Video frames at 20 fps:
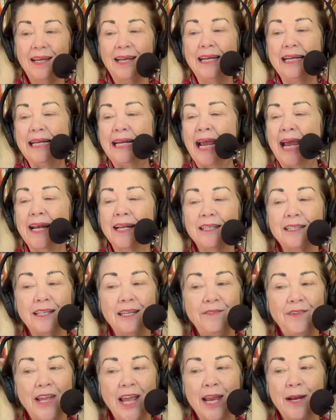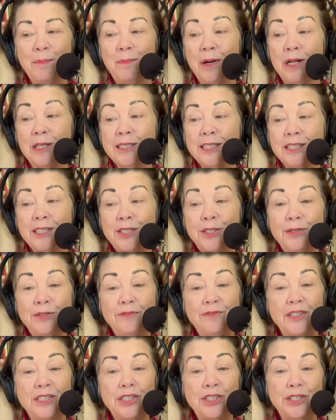can alleviate a multitude
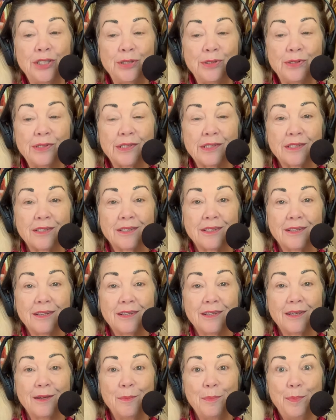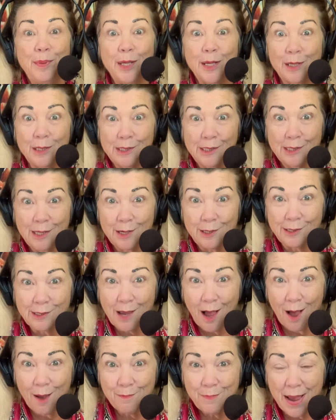of issues because those
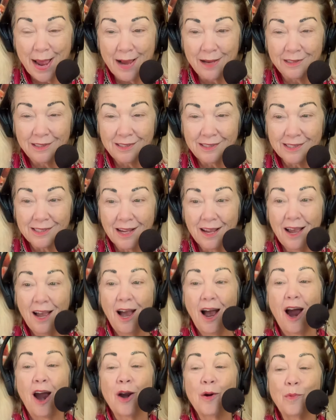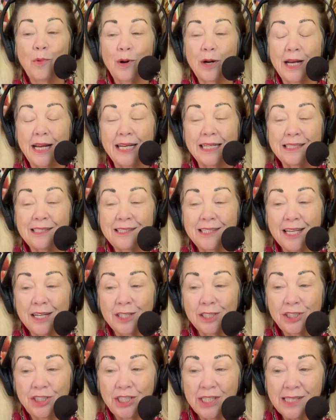compounds are working
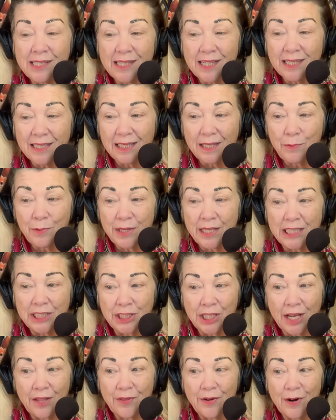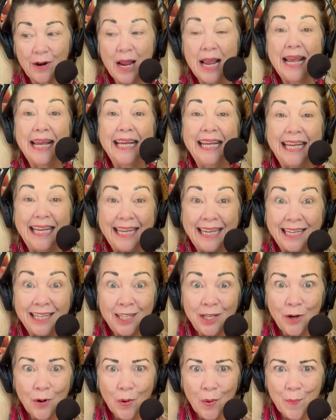synergistically with each other
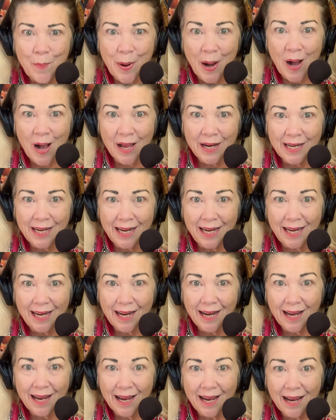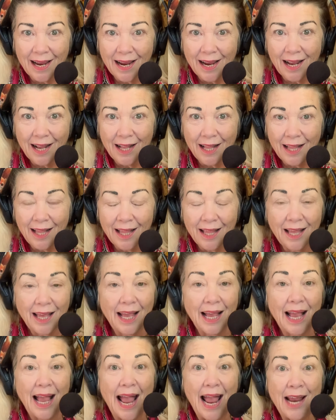in your body,
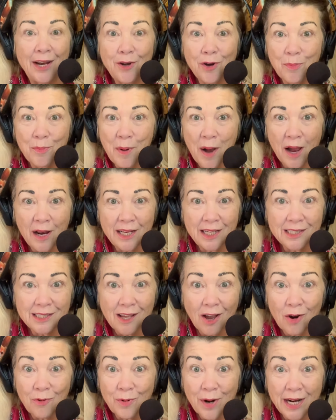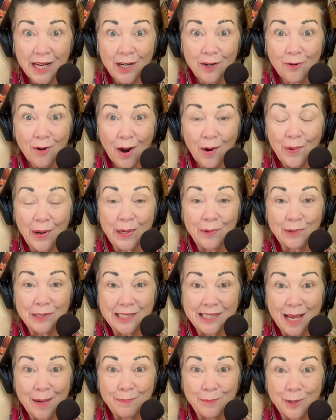and your body is already growing
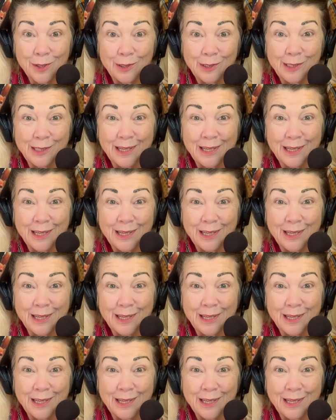receptors